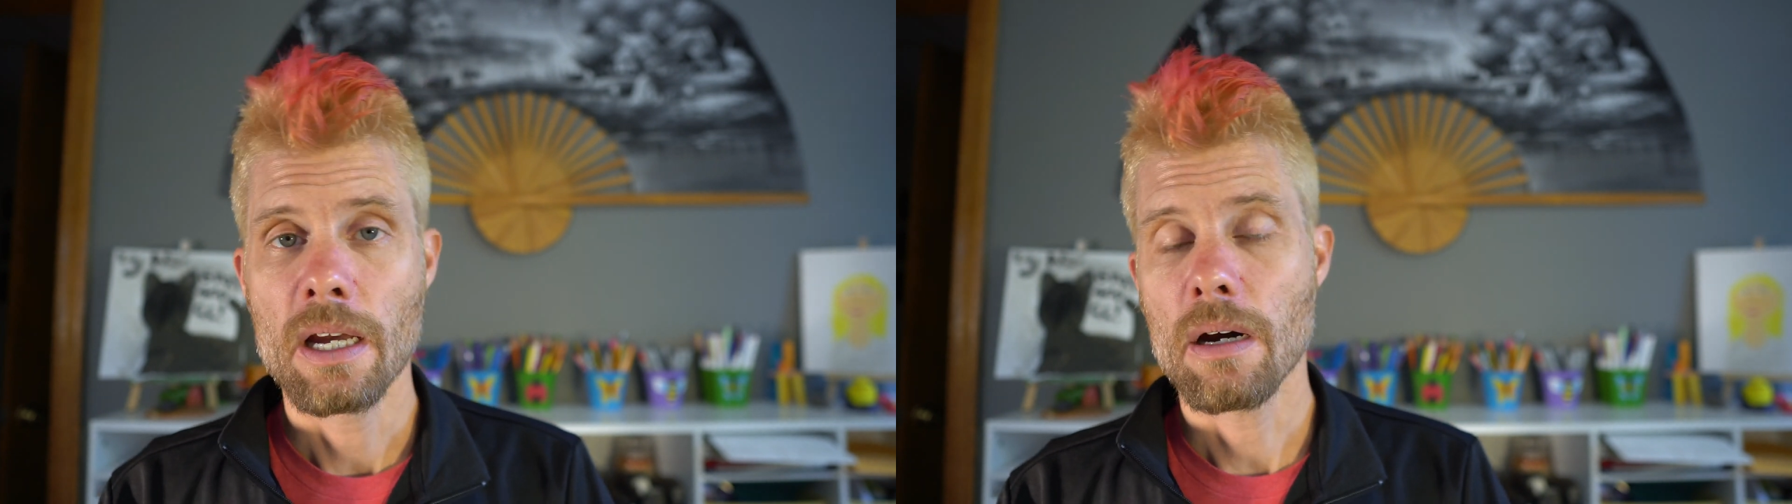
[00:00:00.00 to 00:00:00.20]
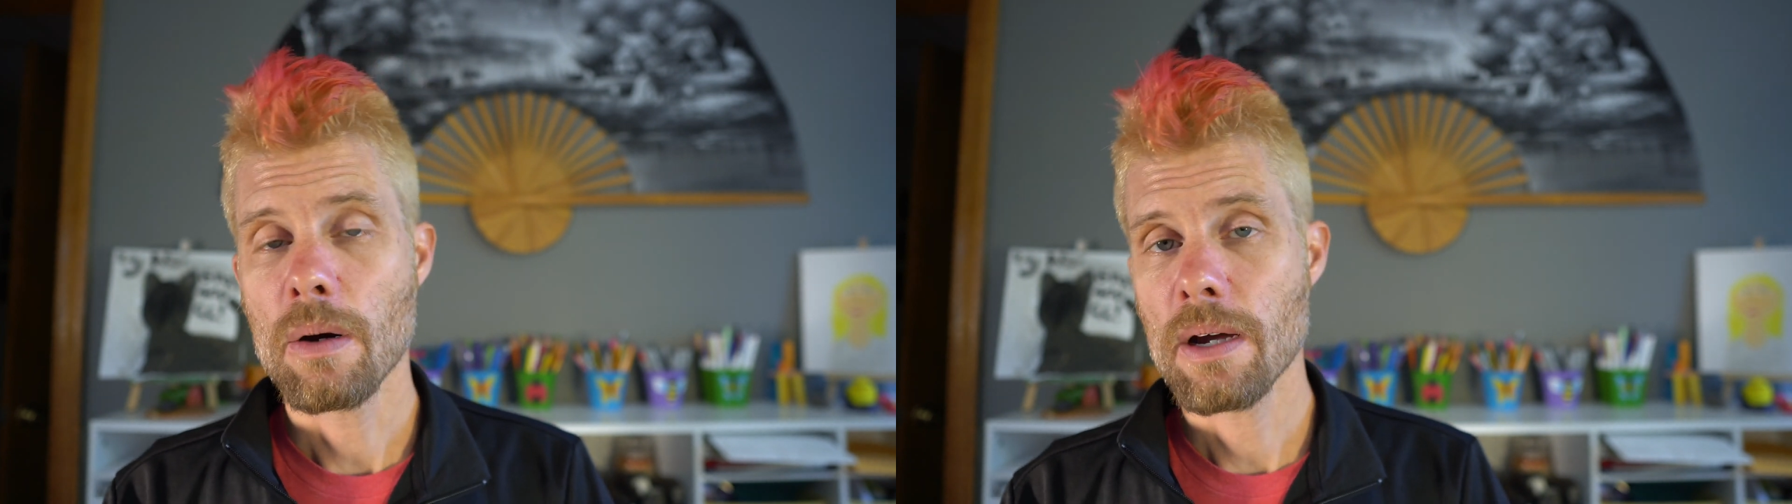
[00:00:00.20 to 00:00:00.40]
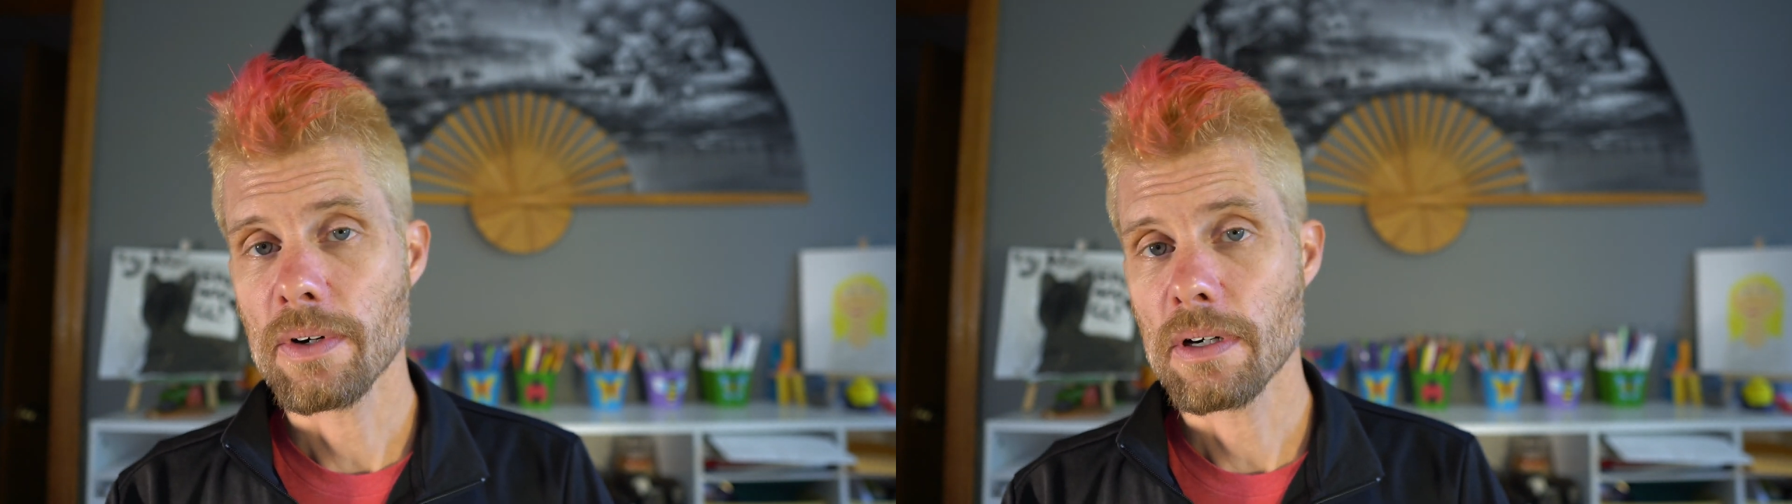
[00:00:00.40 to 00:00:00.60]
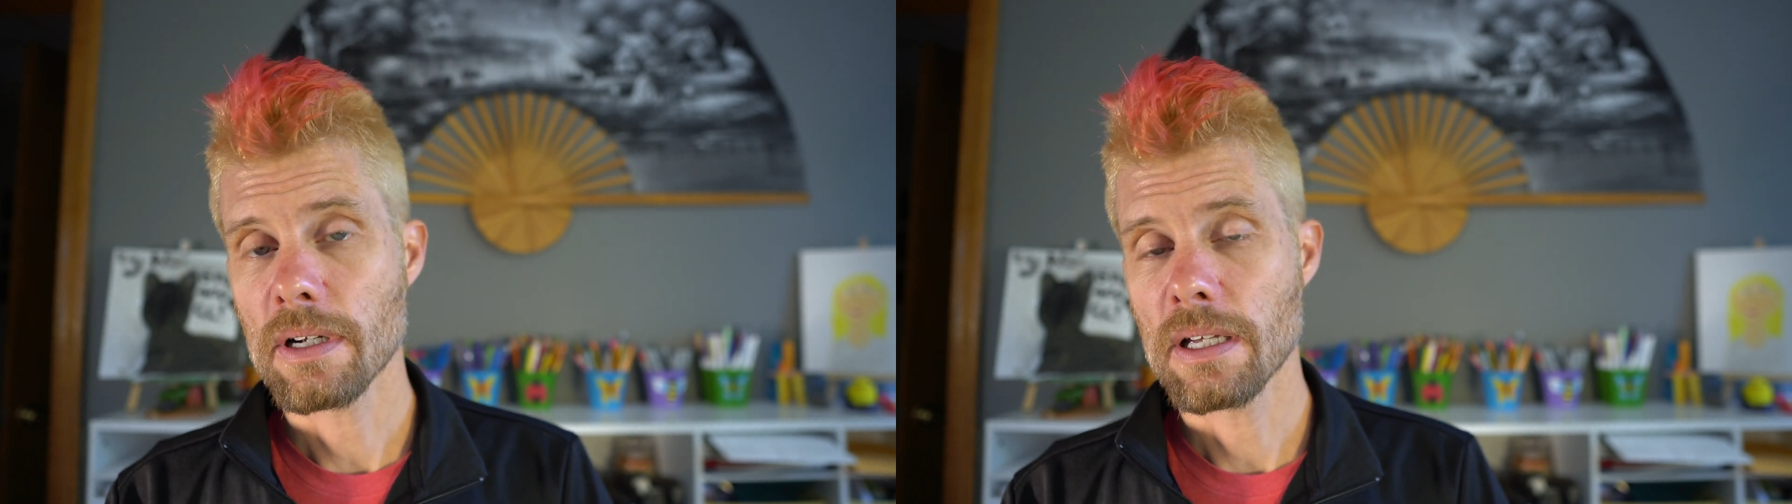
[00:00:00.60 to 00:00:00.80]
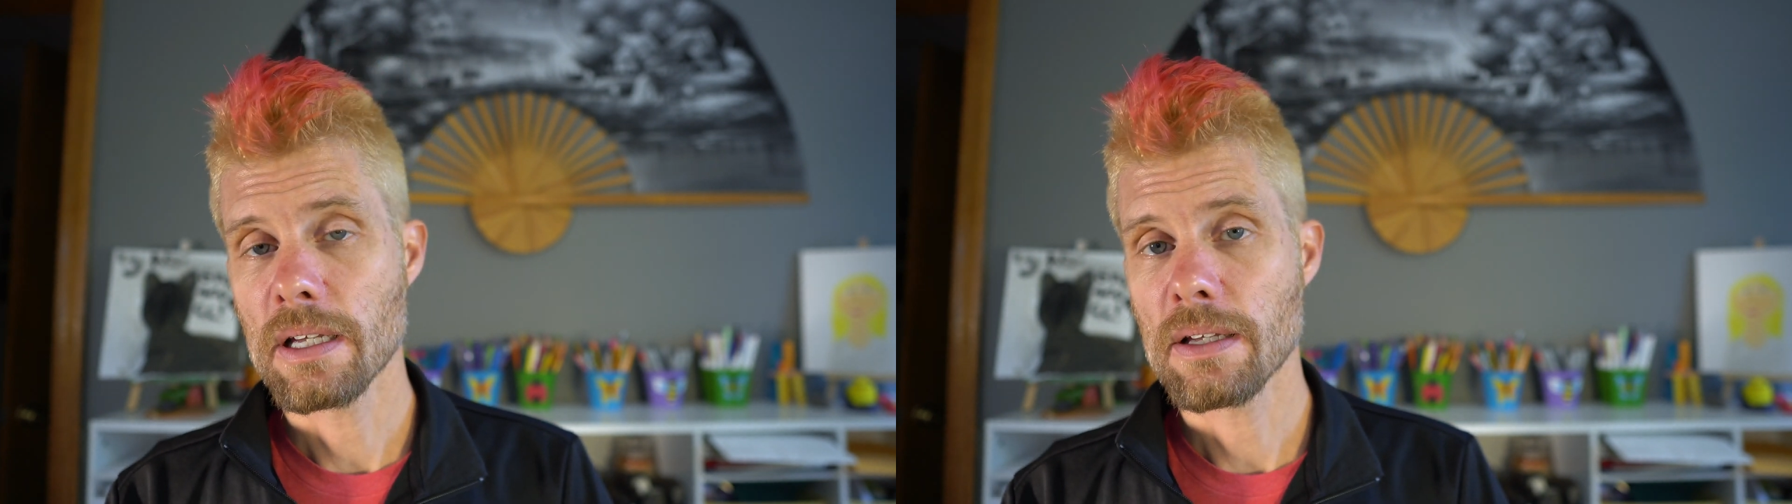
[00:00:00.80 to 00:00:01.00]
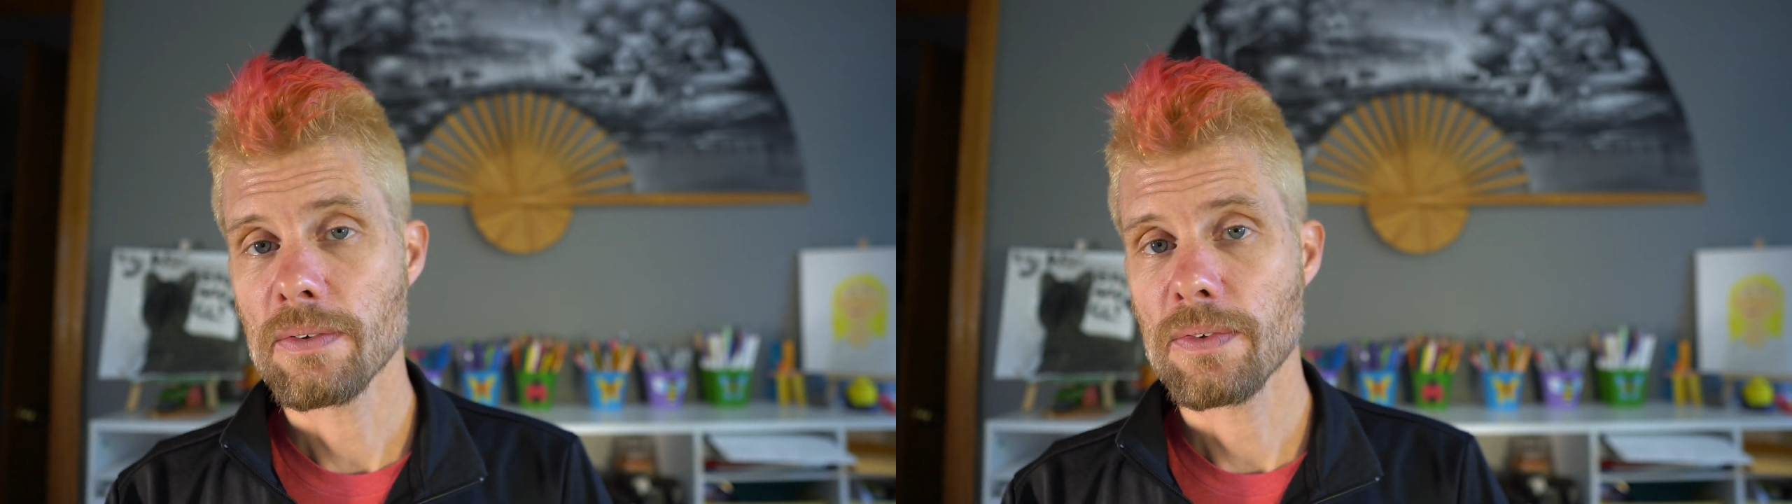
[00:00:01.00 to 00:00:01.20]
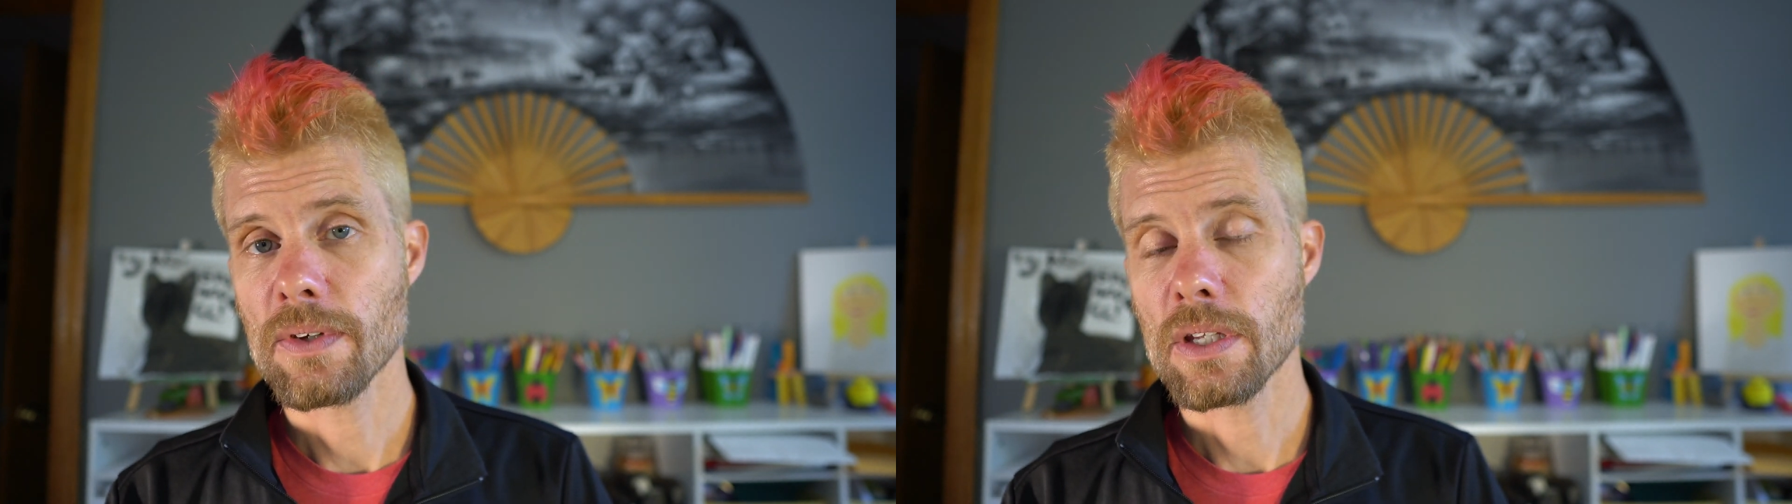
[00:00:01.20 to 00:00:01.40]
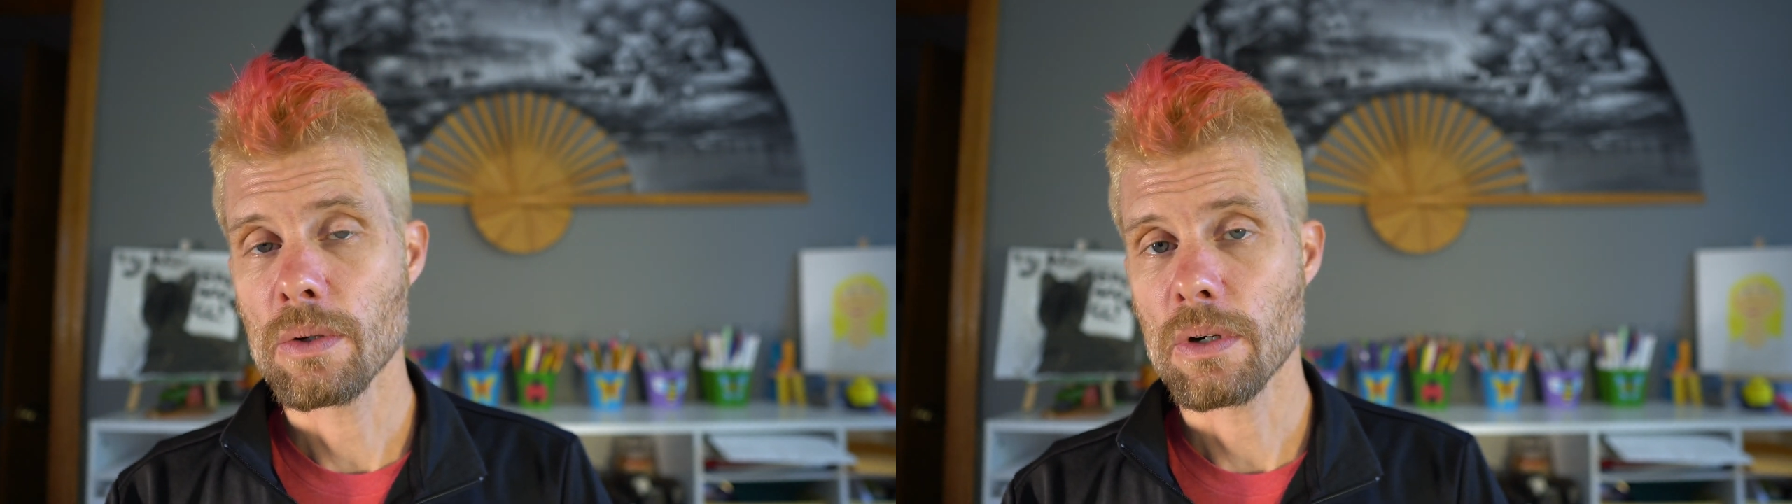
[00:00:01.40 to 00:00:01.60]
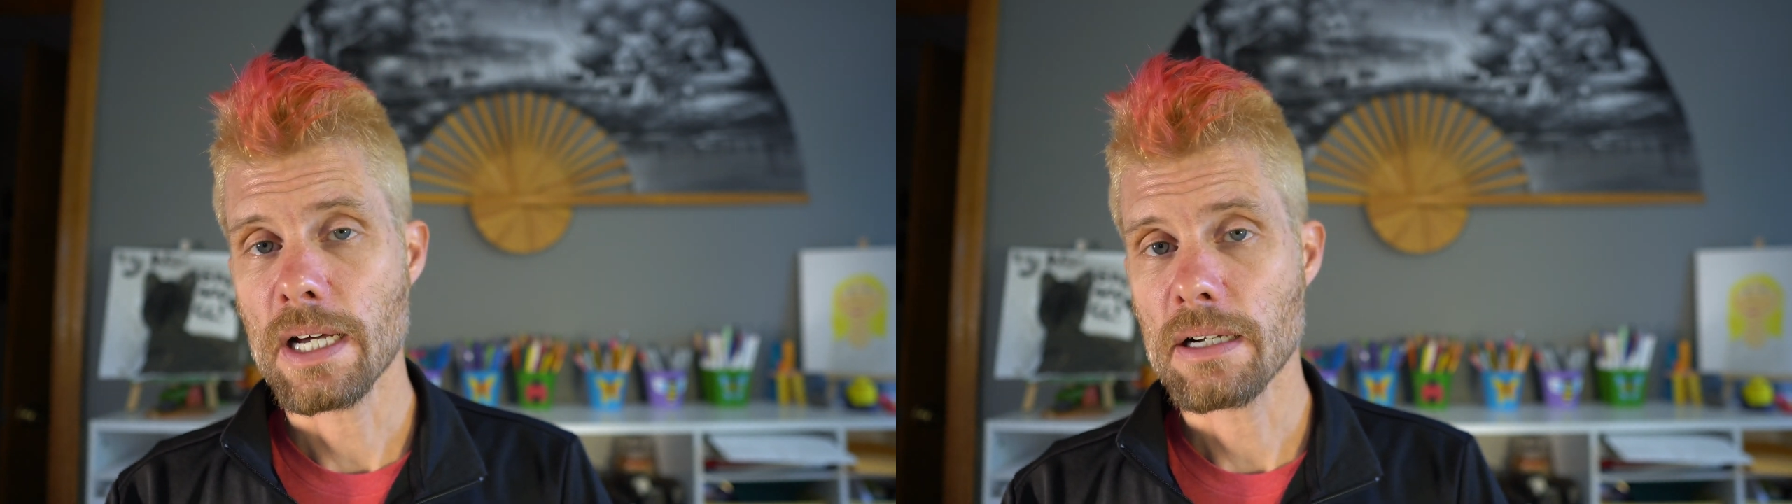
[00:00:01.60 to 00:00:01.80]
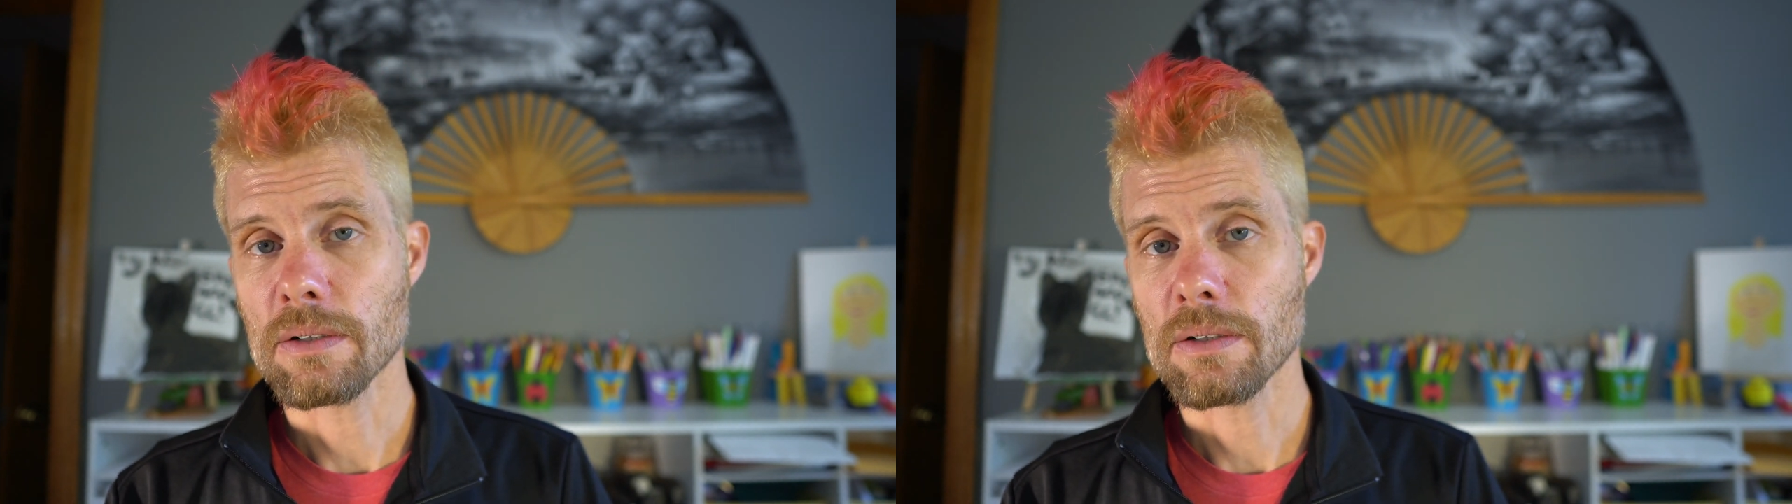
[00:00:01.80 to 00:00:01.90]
However, if you are not